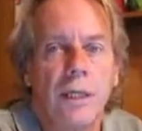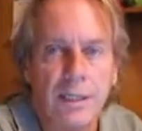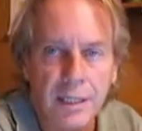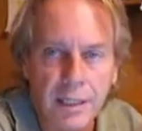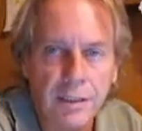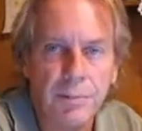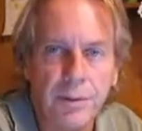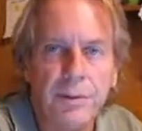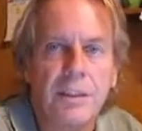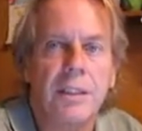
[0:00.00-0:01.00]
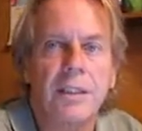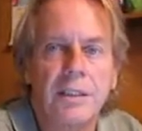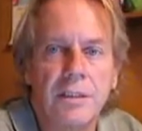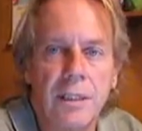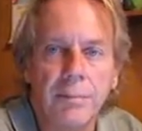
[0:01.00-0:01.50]
And his person
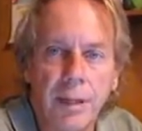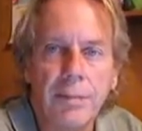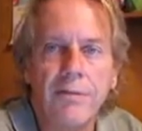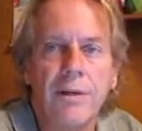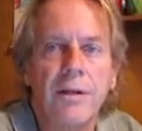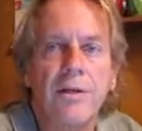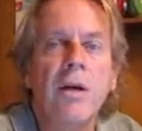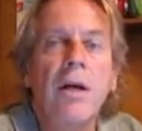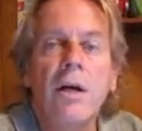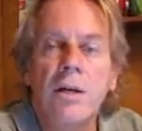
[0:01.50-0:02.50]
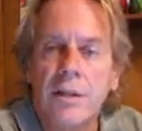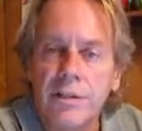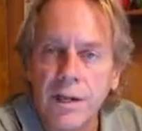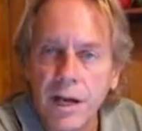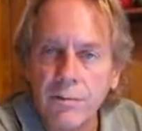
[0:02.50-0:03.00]
is a public figure
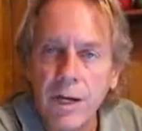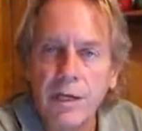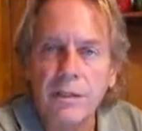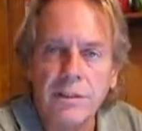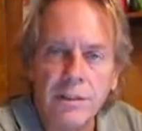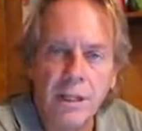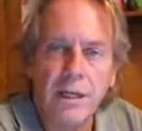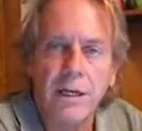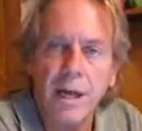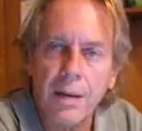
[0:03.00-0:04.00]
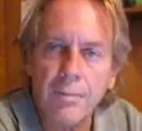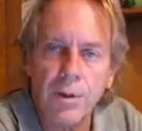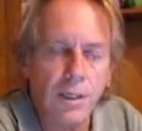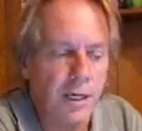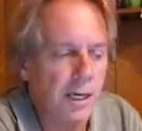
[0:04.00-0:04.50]
that's on record saying, I'm
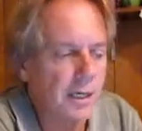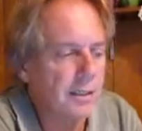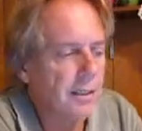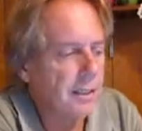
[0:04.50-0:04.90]
working on it.